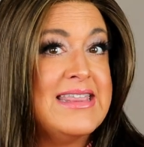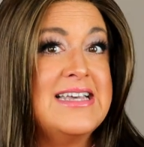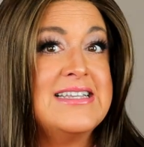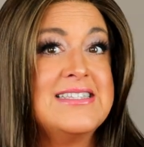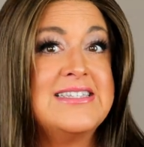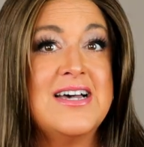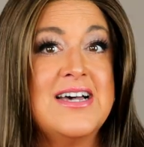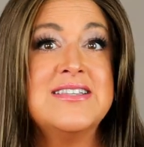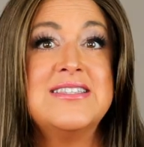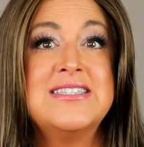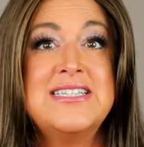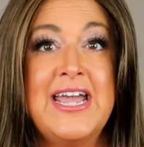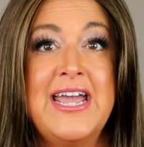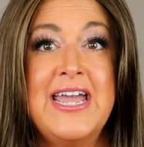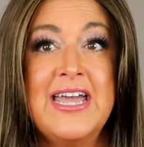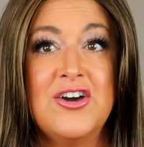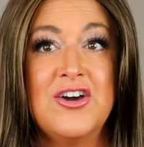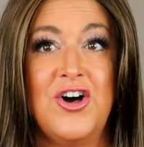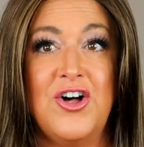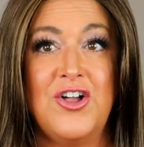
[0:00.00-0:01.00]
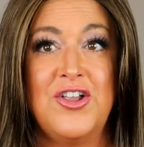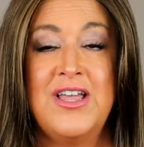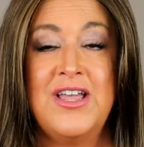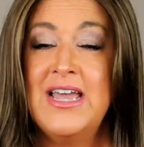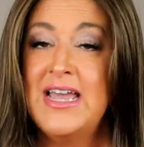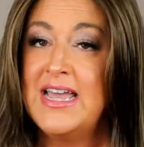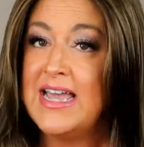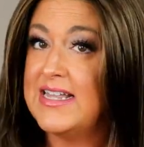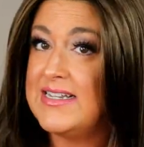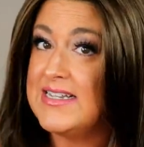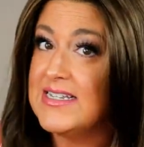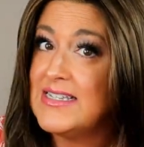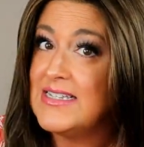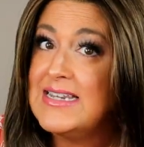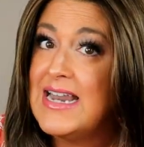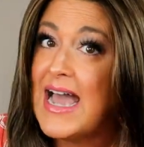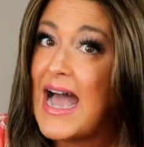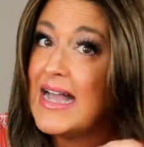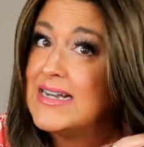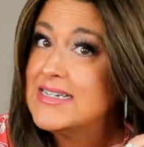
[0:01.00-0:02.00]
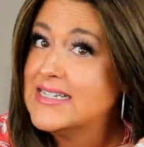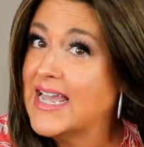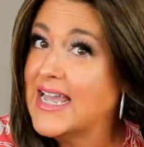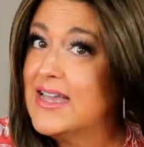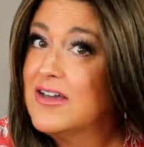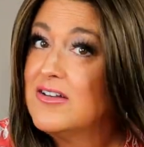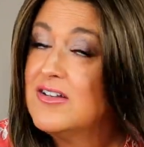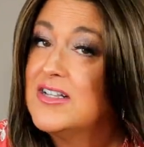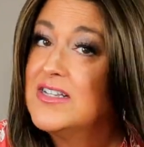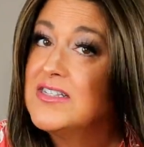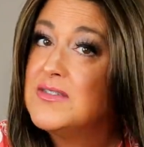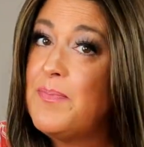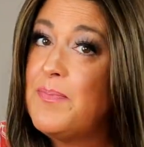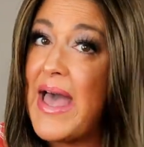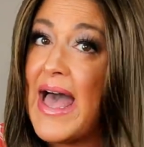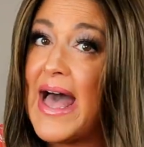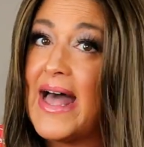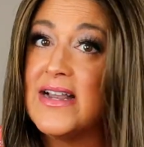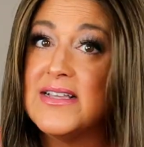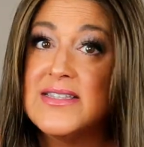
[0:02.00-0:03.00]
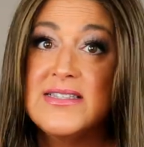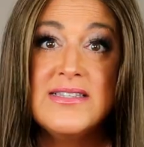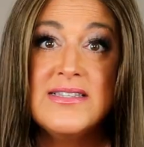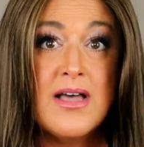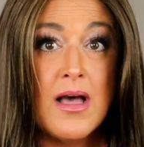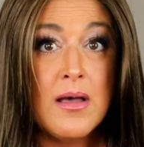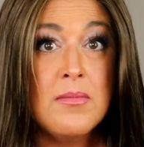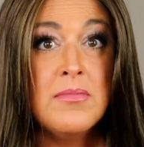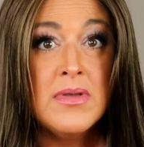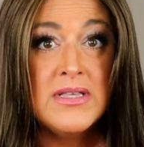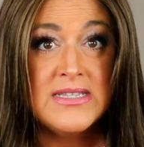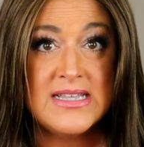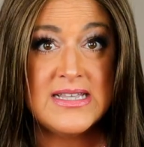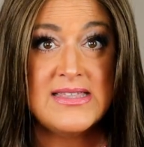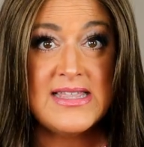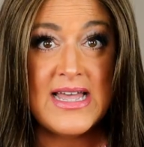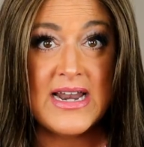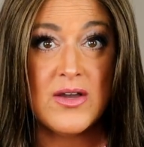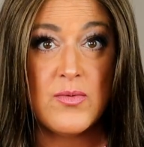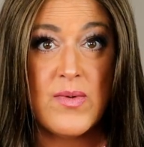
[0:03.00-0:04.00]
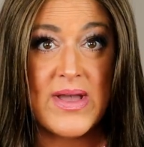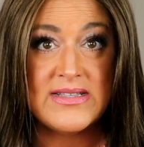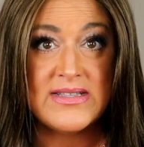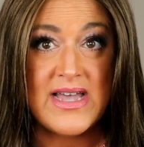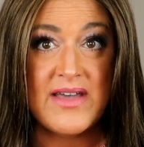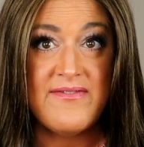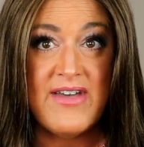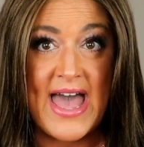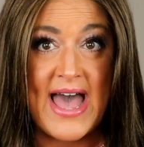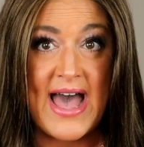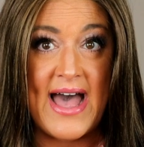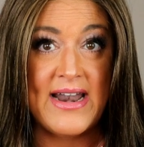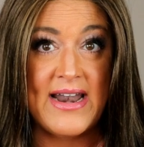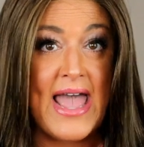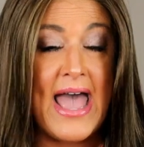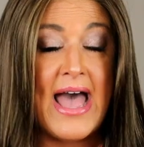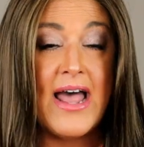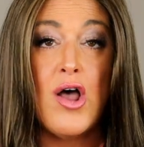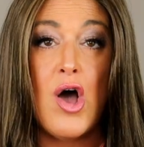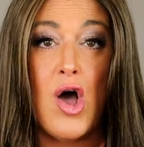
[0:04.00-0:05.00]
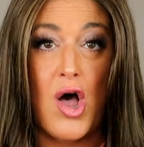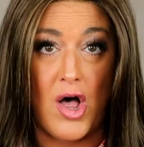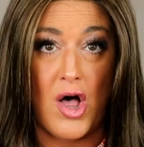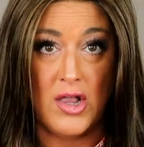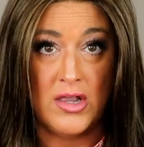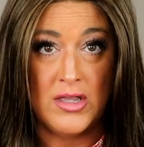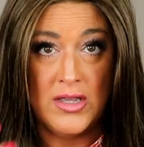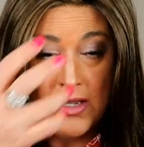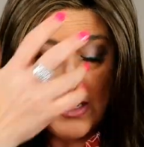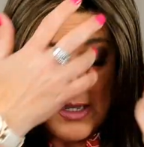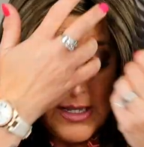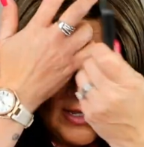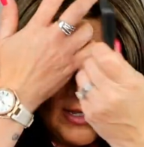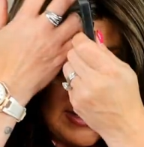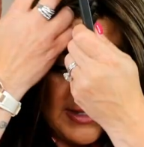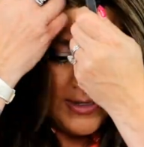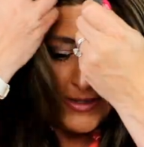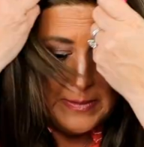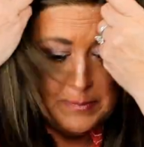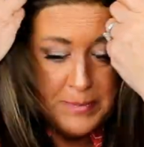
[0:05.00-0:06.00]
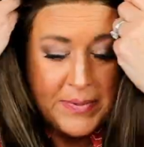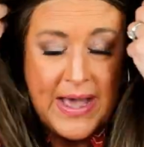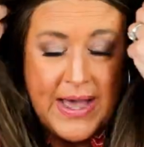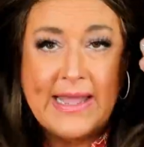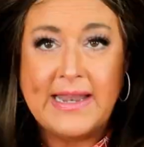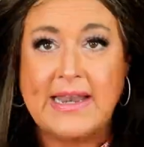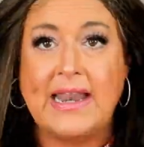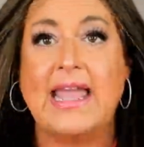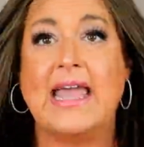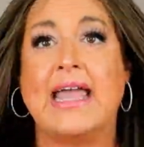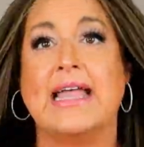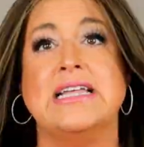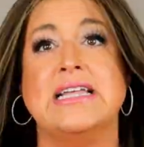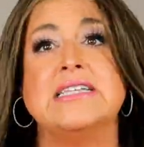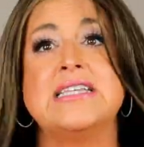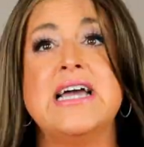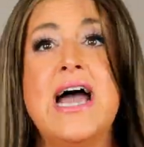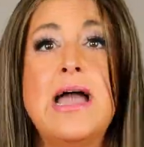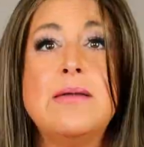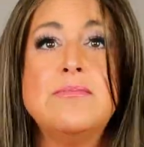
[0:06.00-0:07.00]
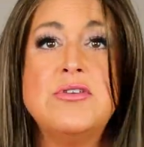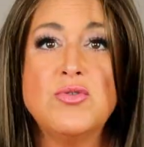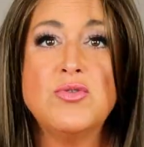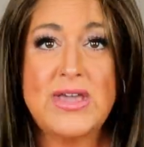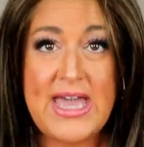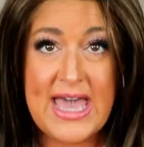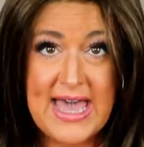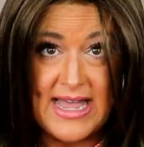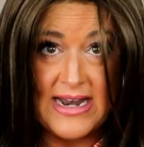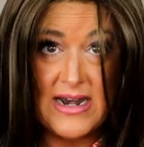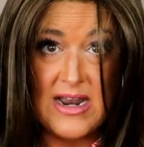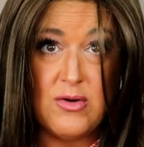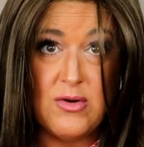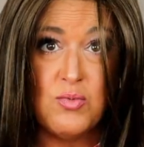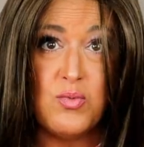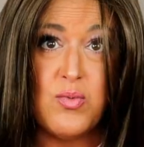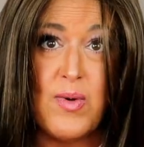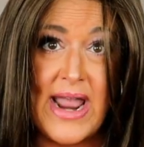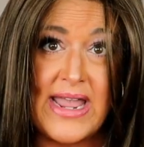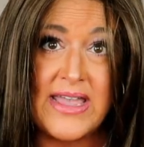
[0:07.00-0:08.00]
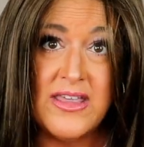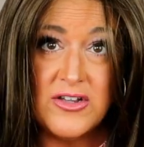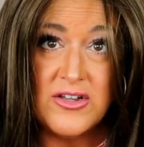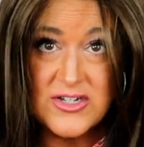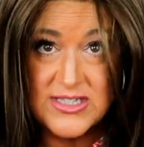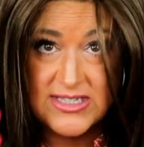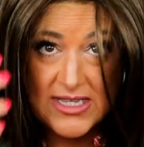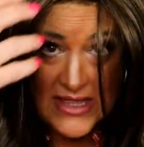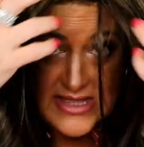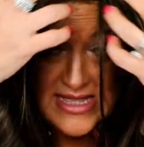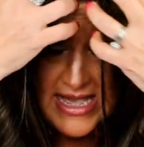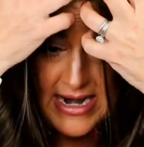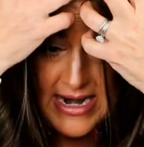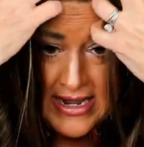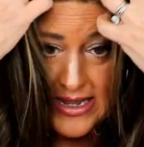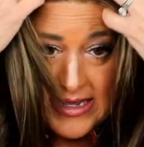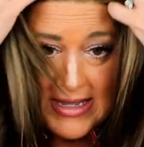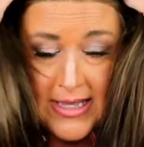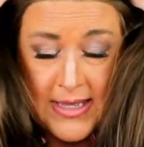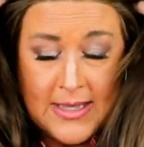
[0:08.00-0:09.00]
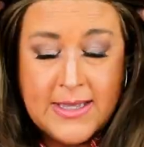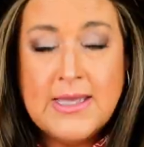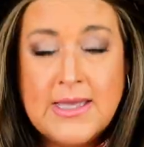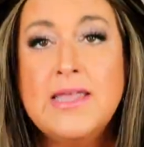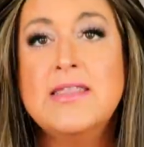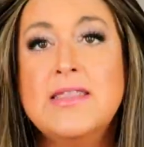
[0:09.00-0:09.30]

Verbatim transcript: this does tangle. It does not tangle as bad as some synthetic wigs I've had at all. But anytime you get regular synthetic